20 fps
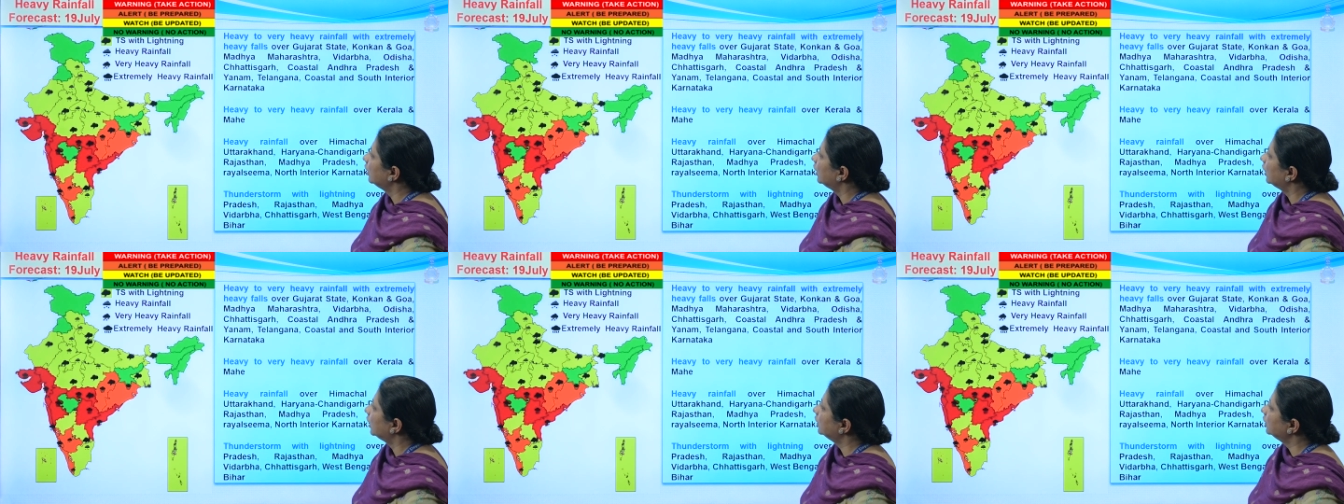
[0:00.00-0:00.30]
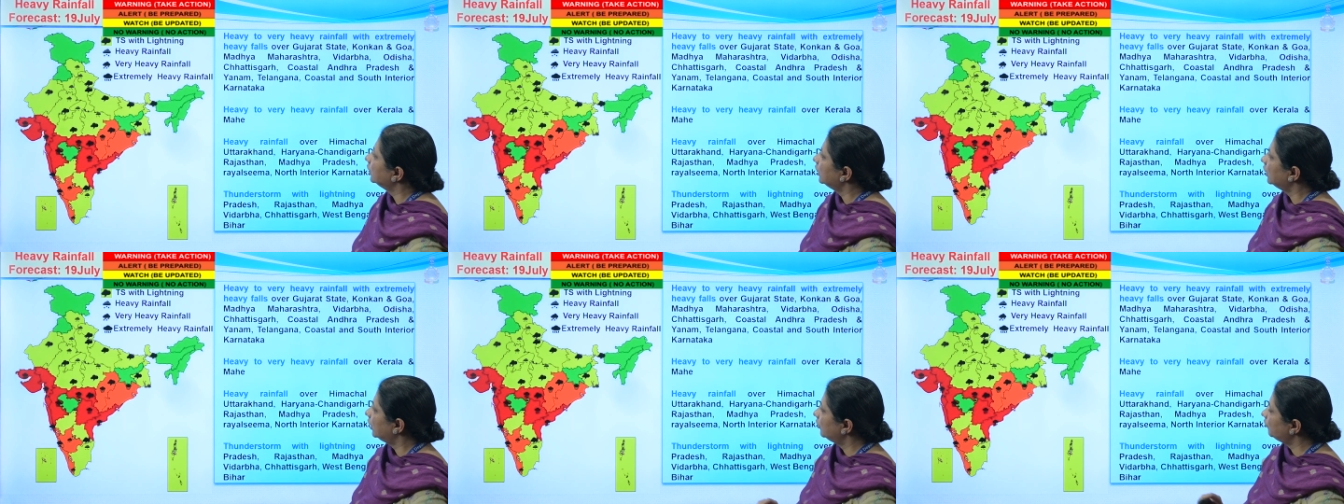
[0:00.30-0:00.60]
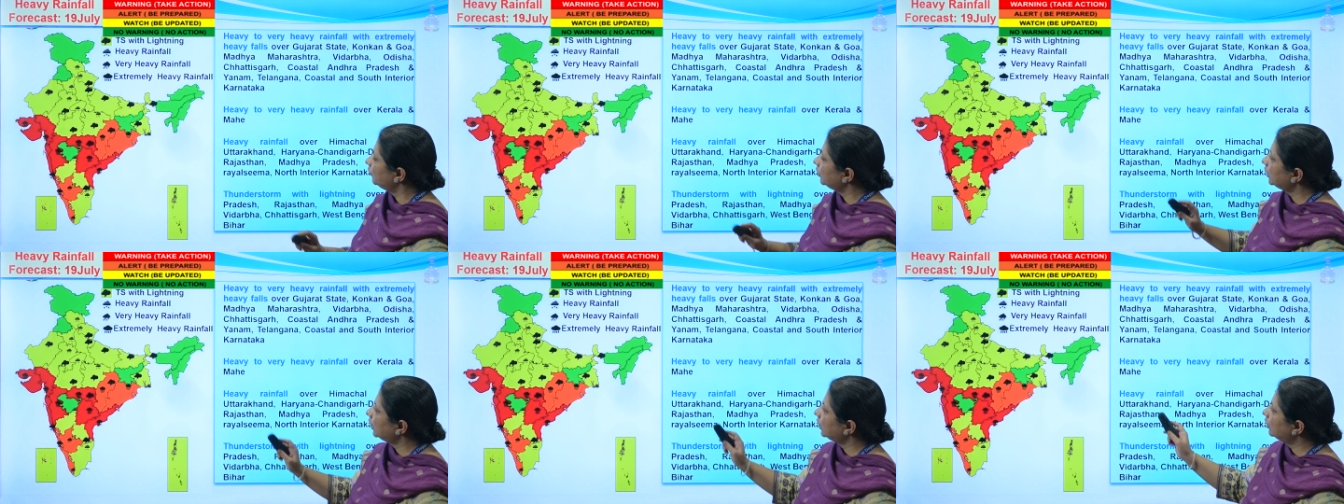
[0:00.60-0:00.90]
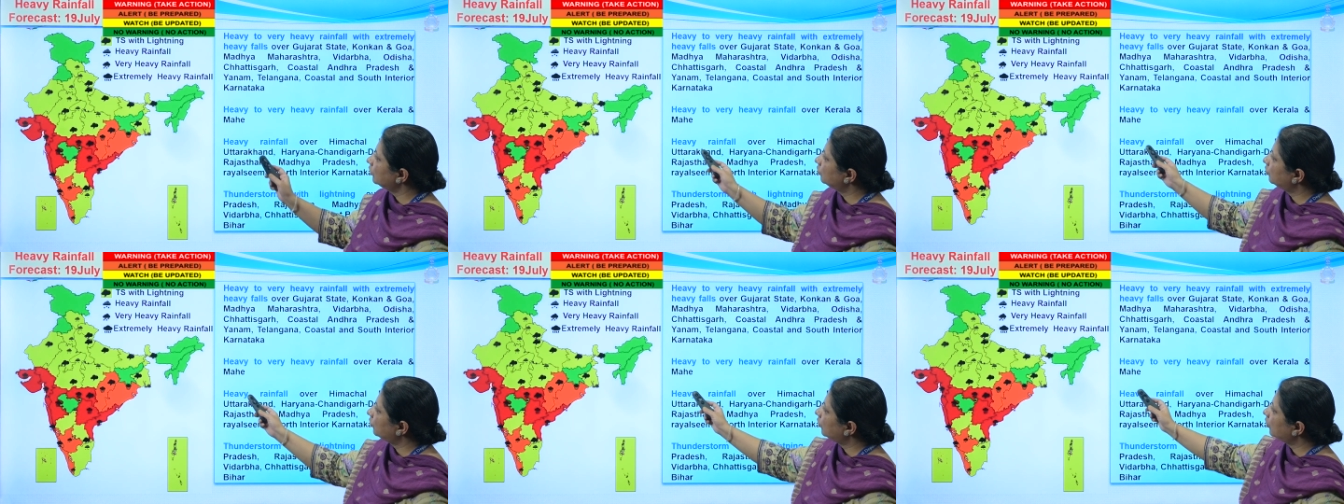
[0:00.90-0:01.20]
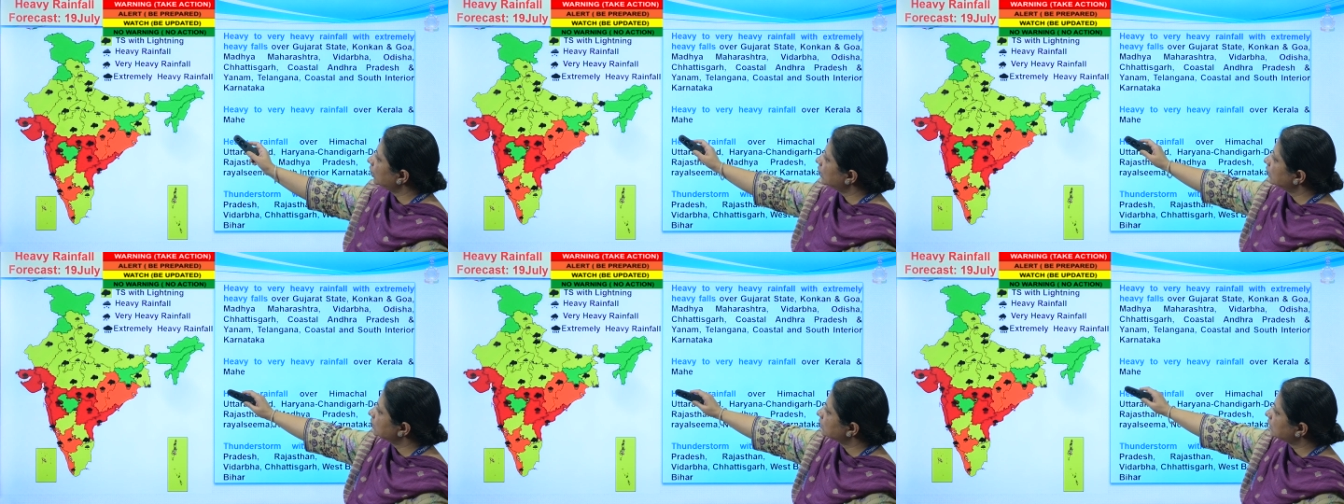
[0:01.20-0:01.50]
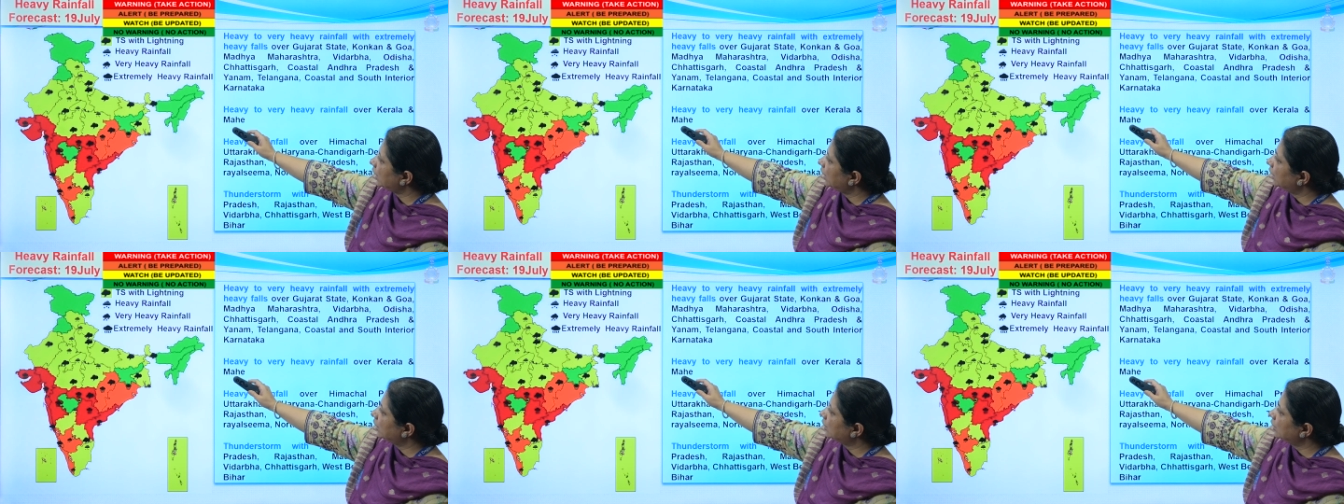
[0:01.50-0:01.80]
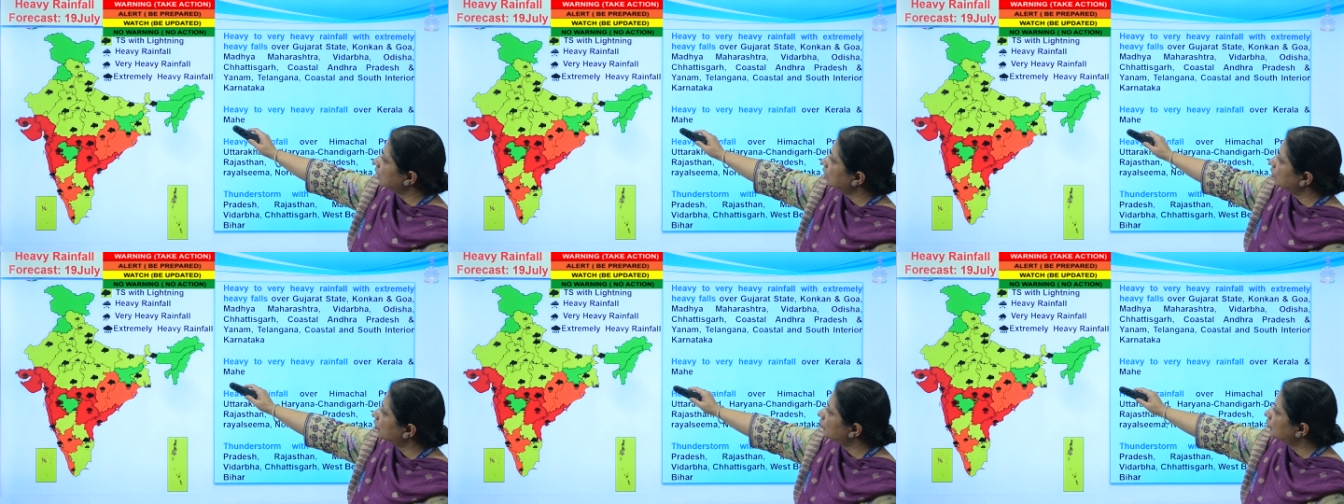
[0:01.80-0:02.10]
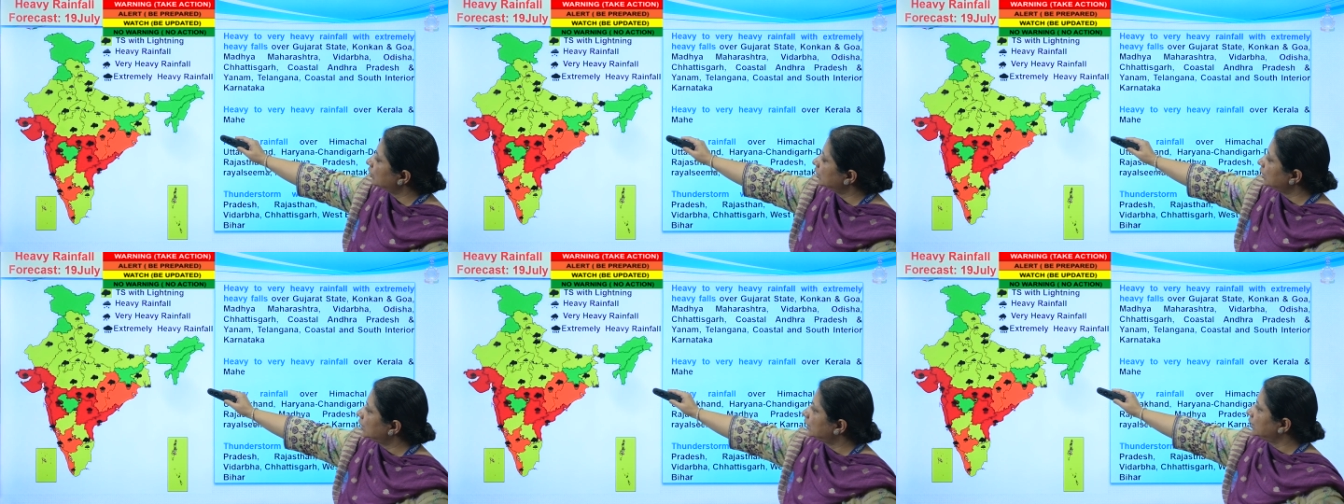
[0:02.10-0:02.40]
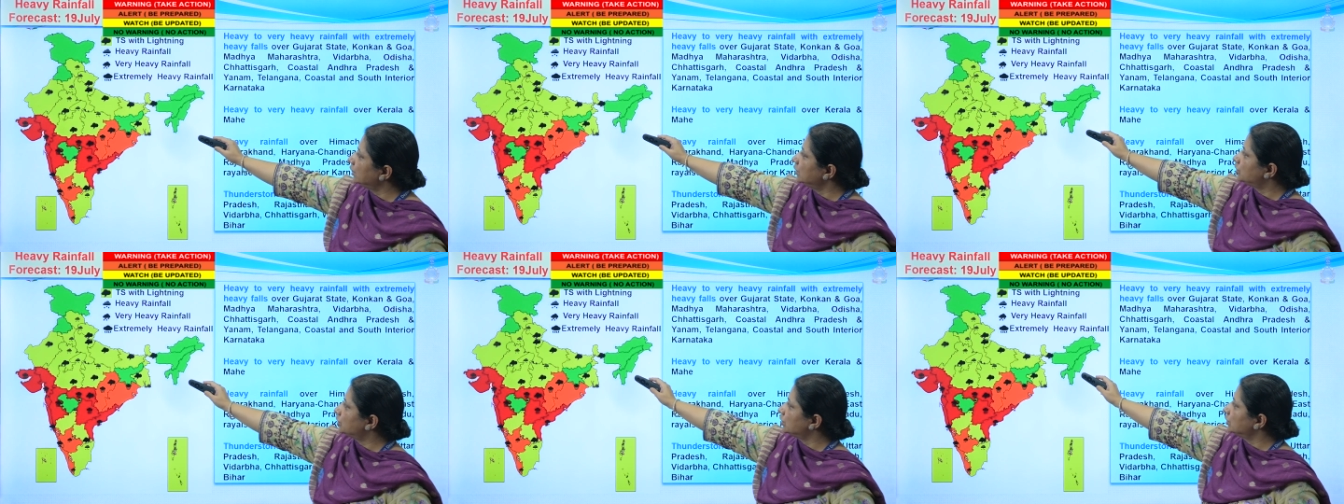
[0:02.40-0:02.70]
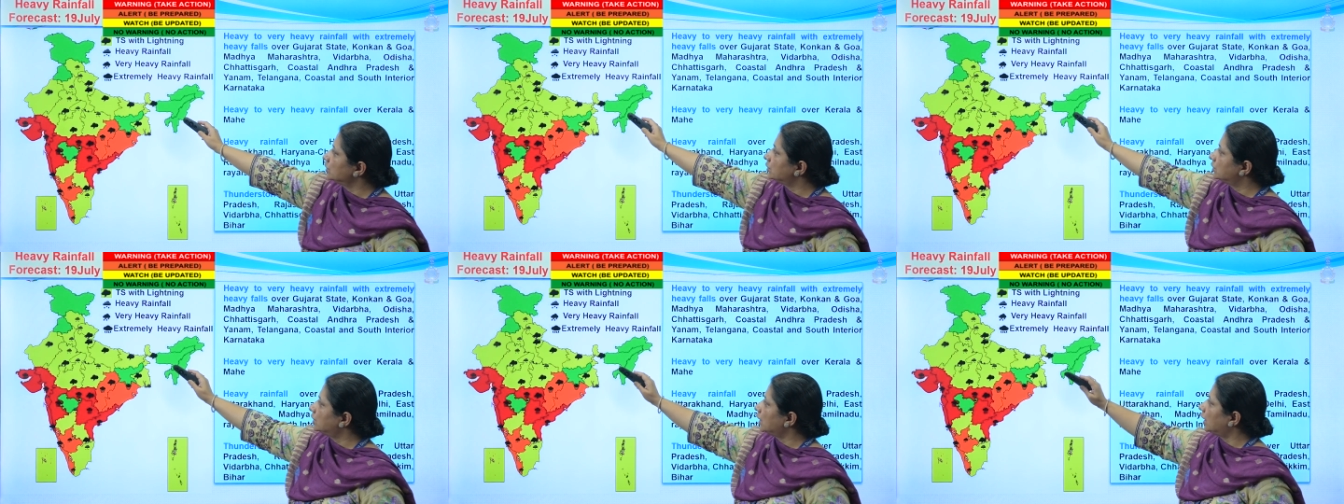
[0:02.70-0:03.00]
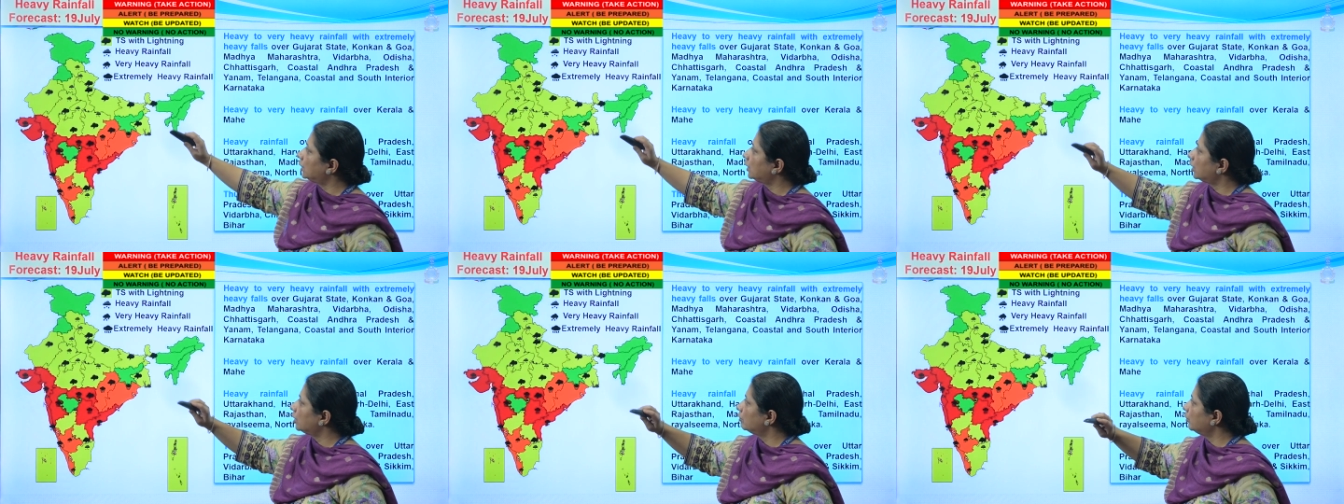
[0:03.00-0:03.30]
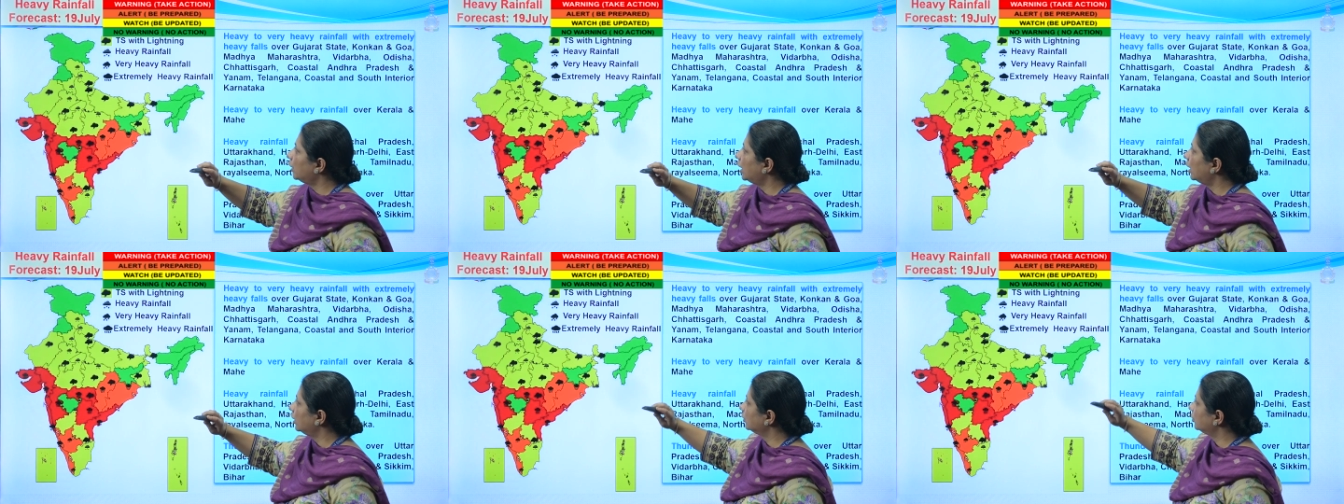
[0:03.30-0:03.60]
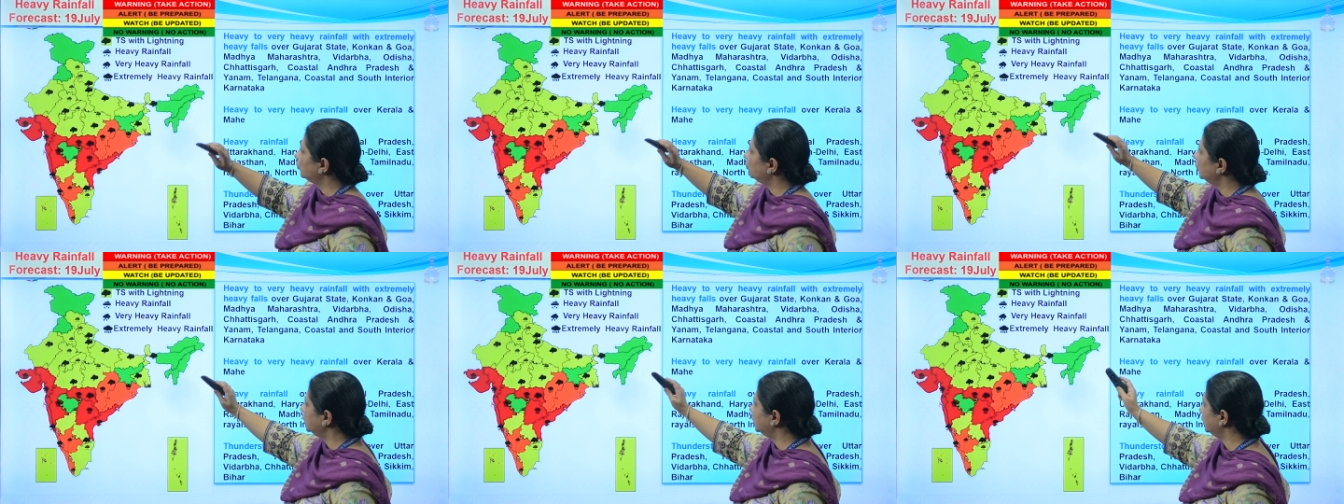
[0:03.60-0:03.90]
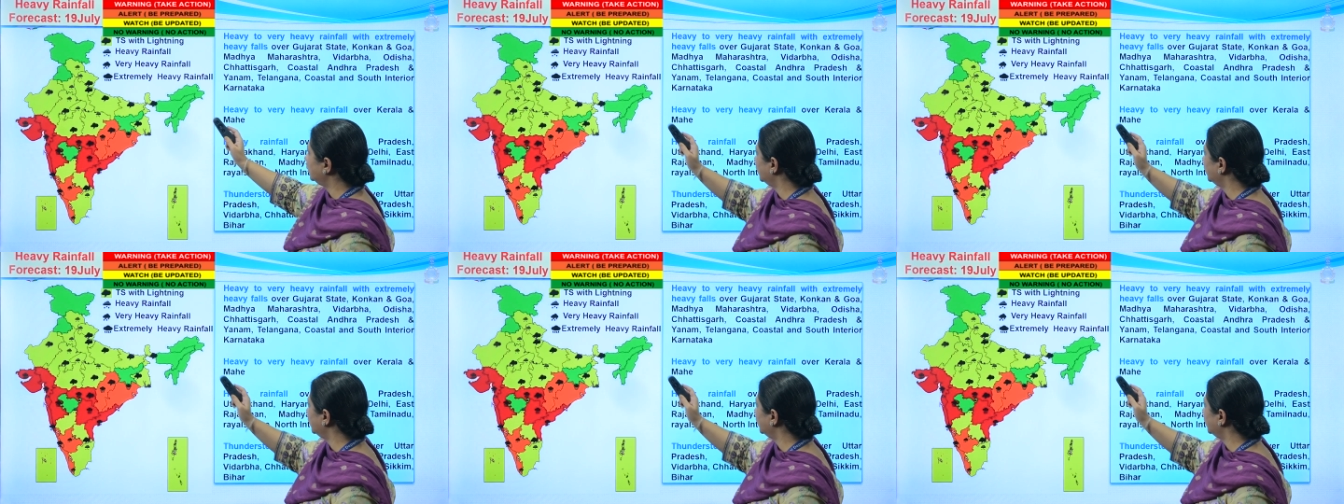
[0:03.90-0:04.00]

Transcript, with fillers: and heavy rainfall is likely over the regions that are marked with